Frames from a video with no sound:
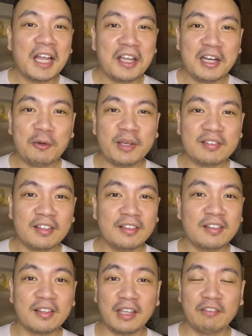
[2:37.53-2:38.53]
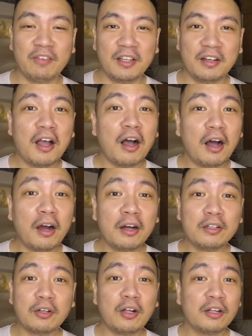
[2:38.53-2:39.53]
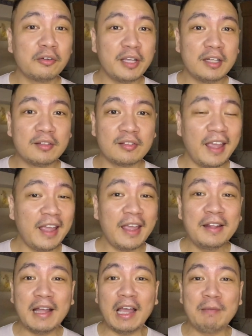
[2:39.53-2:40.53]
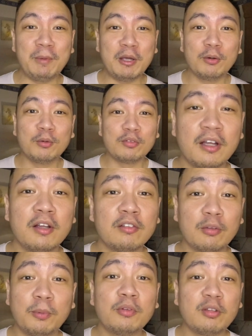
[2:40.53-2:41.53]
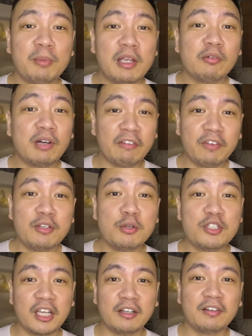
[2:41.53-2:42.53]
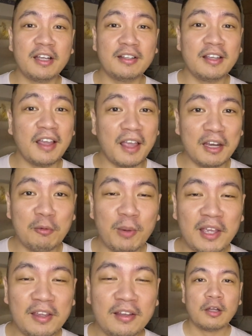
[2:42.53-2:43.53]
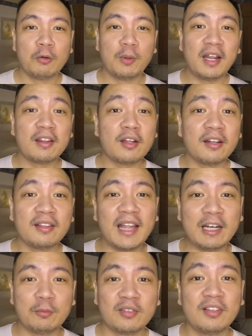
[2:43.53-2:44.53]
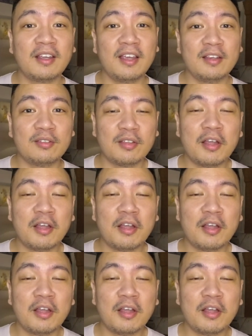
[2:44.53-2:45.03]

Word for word: Now isn't this a given? Aren't all REITs and IPOs supposed to be revenue generating anyway? Well, I thought that was the case.